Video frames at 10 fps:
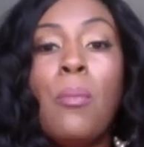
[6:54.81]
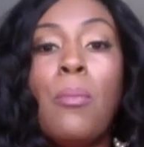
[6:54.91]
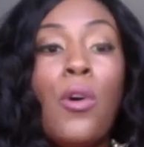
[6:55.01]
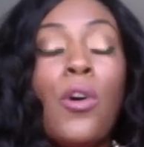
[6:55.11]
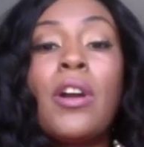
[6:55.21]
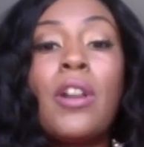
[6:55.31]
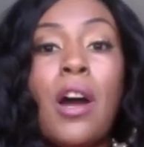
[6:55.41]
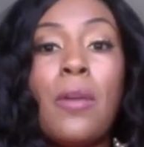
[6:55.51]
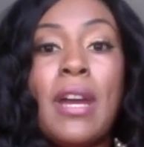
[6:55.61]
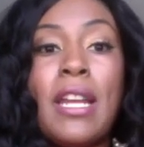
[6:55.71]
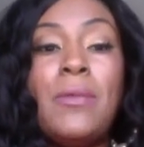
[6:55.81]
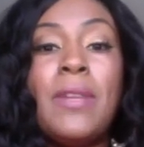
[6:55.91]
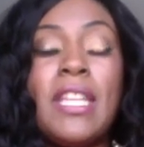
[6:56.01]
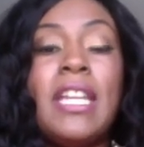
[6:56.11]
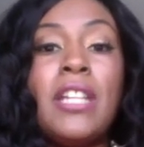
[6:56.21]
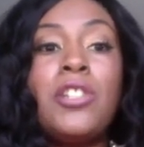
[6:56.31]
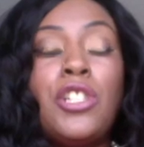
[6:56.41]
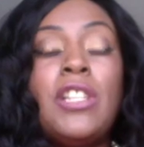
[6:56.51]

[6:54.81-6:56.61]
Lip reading: born already with the energy